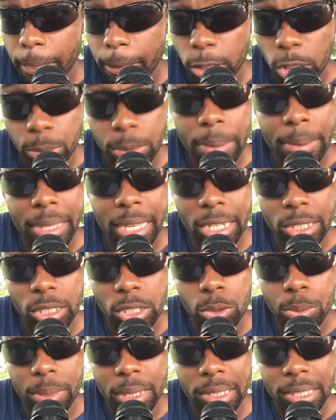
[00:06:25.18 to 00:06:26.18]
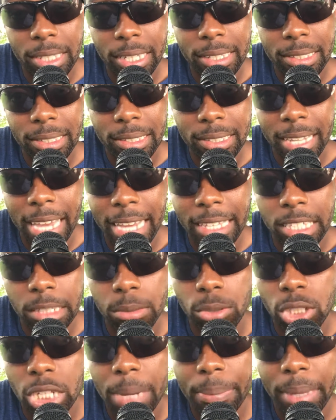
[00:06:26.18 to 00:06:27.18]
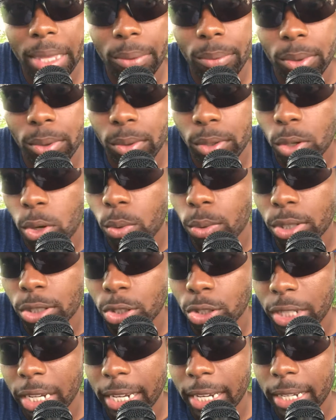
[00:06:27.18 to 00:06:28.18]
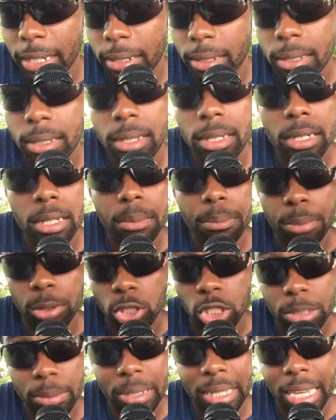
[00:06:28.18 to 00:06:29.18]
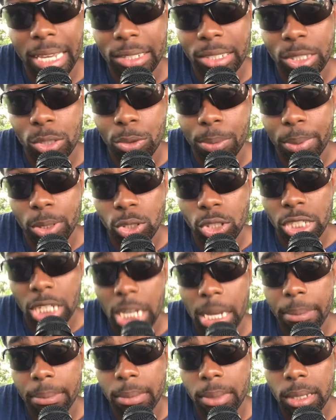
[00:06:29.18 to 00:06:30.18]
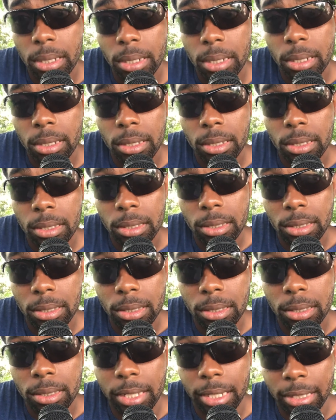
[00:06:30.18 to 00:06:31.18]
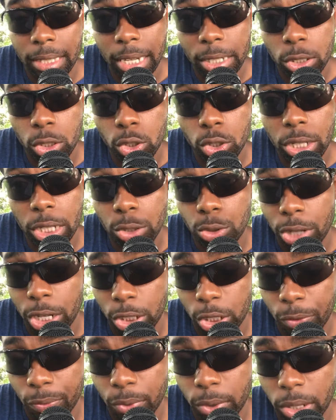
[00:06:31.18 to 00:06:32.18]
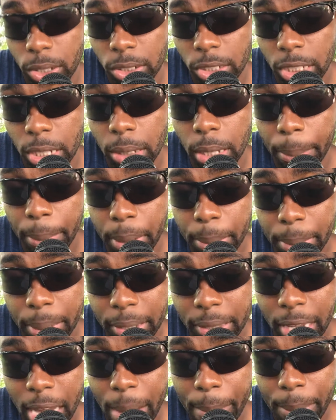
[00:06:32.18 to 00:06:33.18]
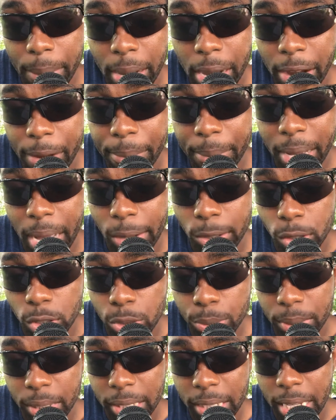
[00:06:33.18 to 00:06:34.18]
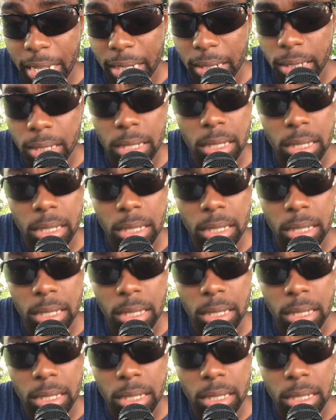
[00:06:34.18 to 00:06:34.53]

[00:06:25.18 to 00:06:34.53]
She may be the NXT Women's Tag Team Champ, by the way, with Cora Jade, but she could be the NXT Women's Champ. 10 Toxic Attraction for Guts. So let me know about that, everybody. I'll just on that.